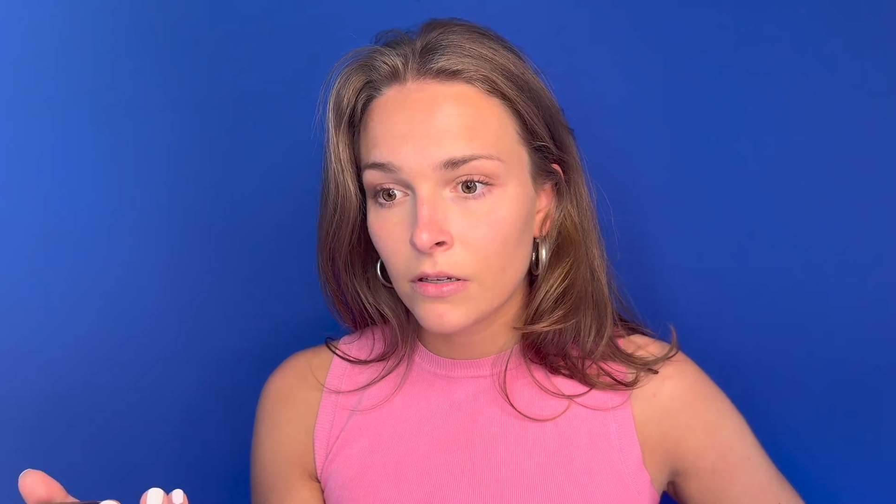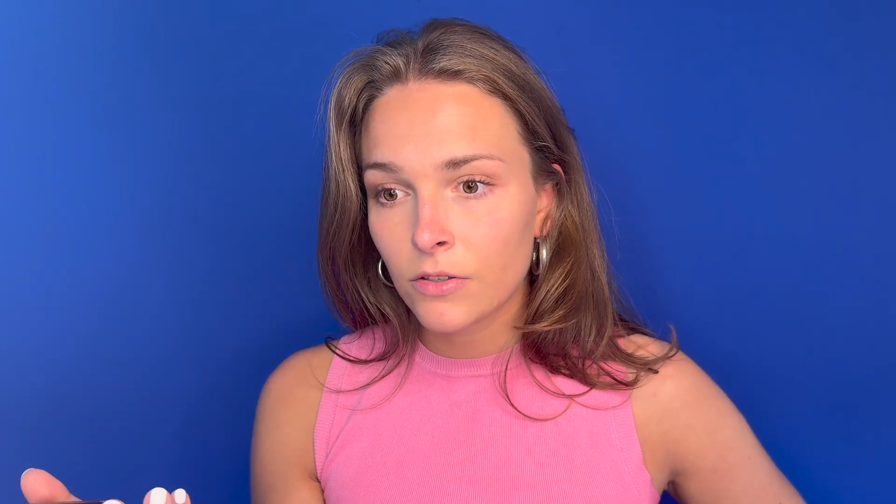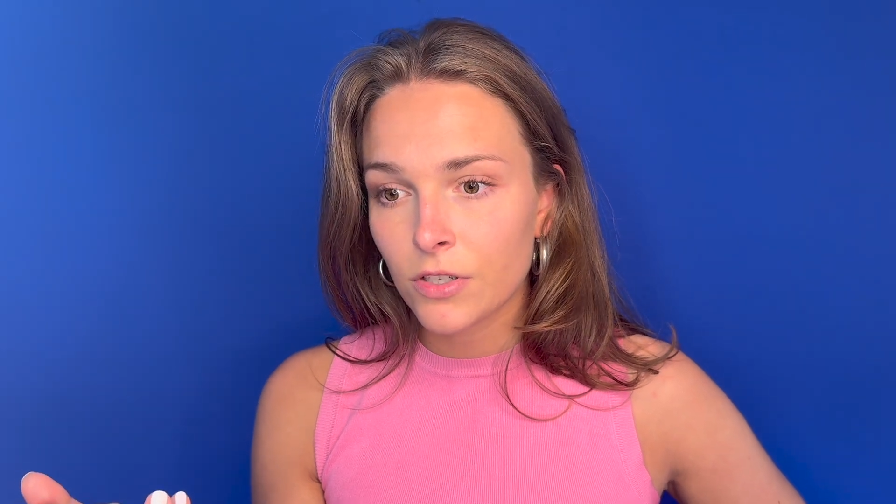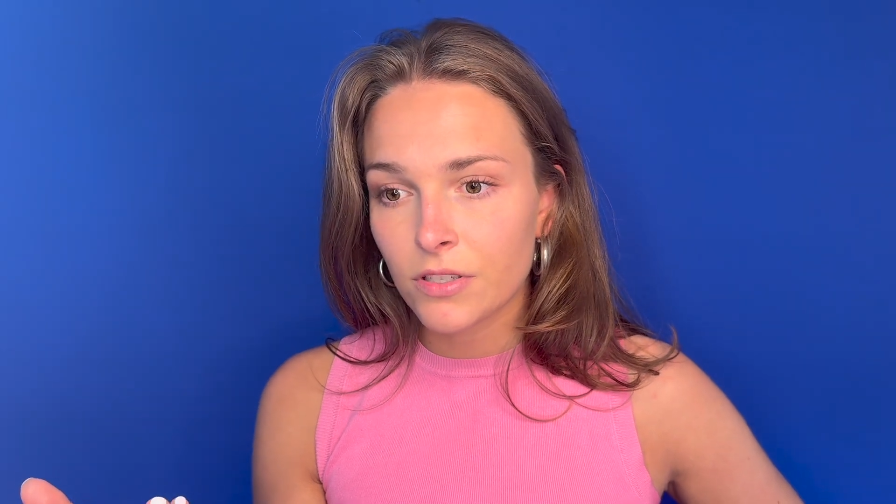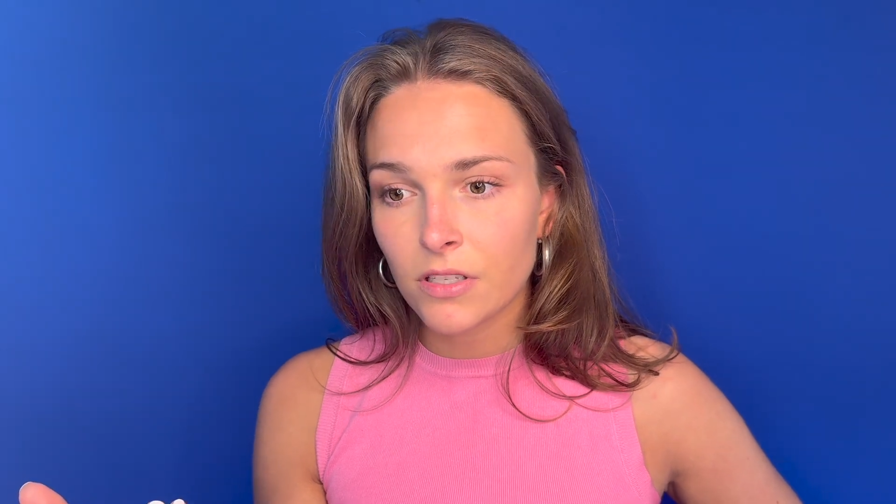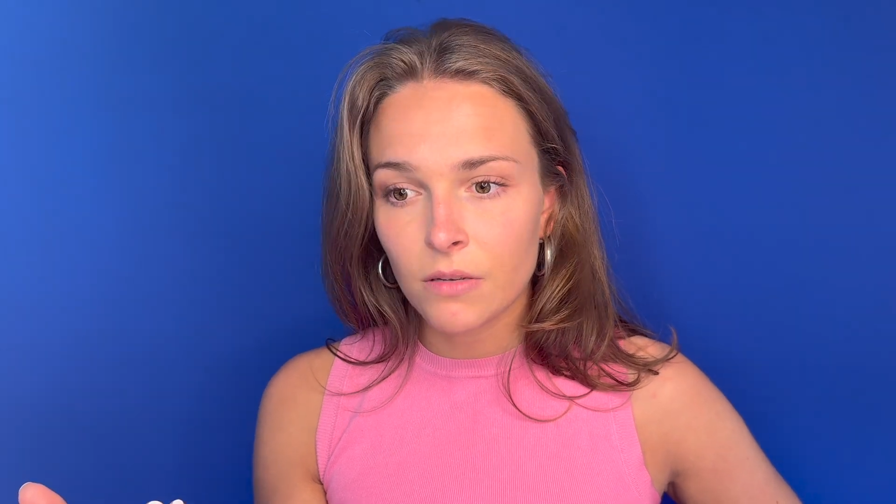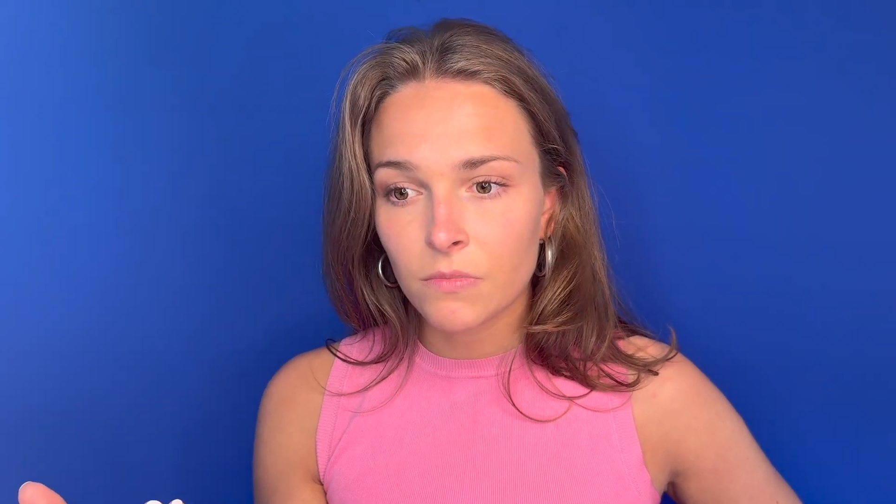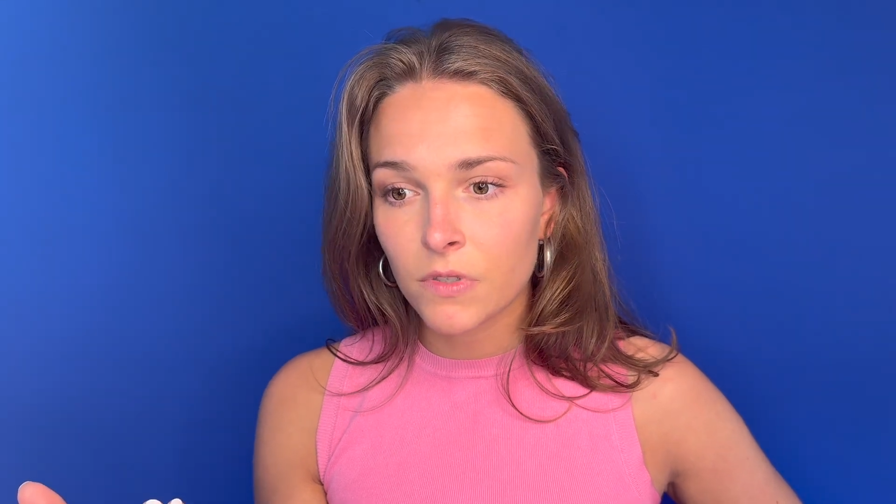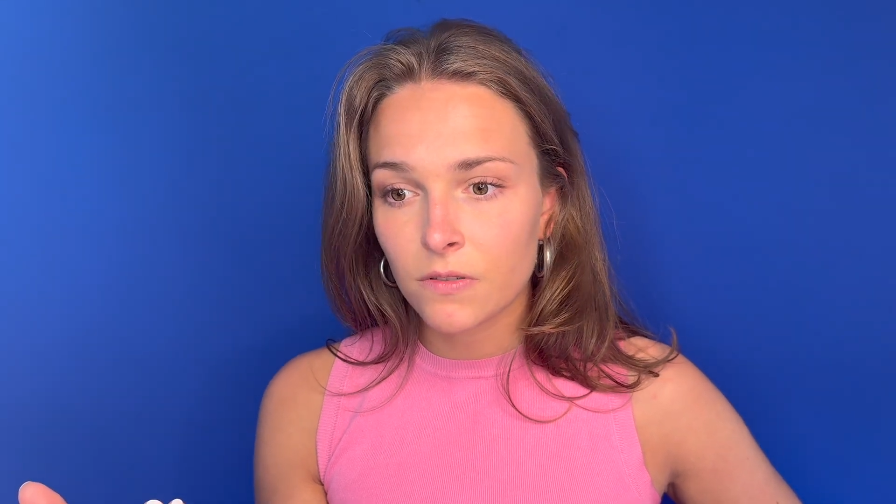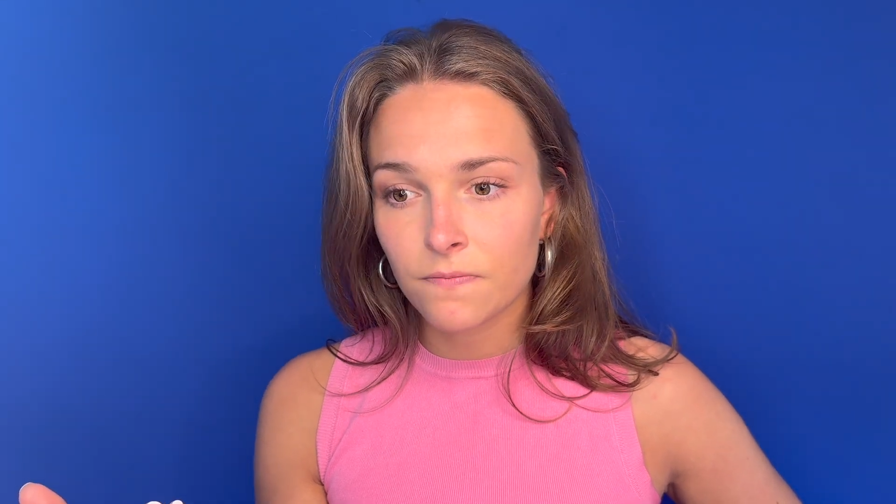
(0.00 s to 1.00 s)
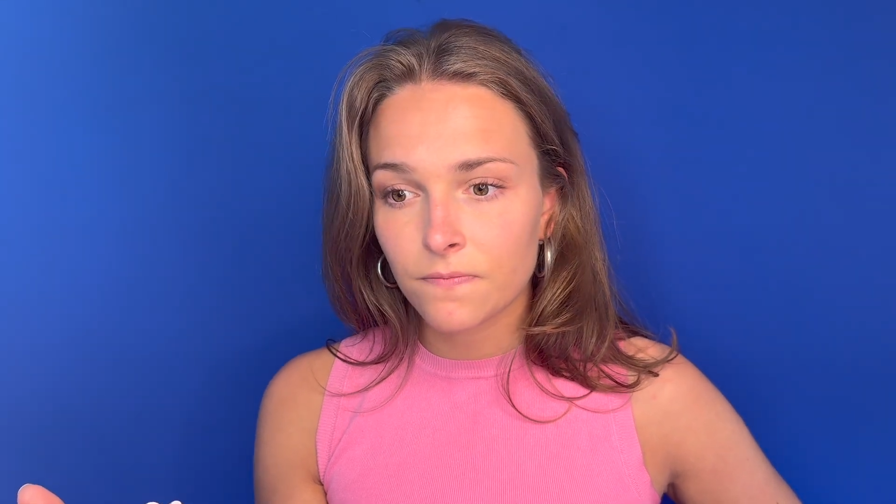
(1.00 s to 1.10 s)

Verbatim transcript: she seemed